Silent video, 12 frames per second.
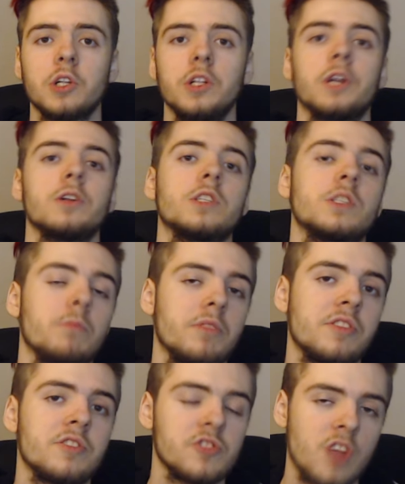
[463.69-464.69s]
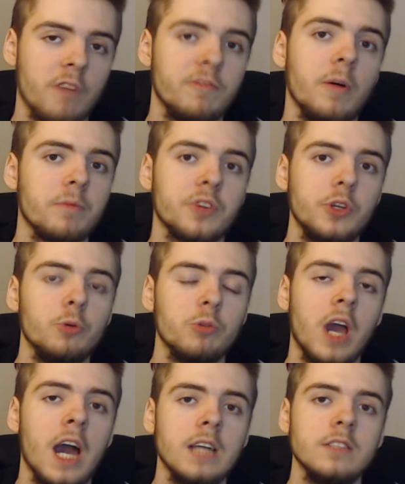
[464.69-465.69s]
cleared some stuff up for you
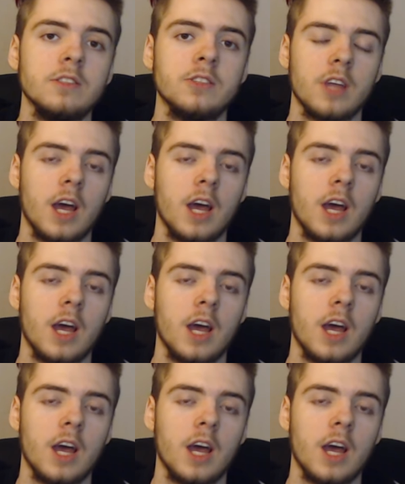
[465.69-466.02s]
guys.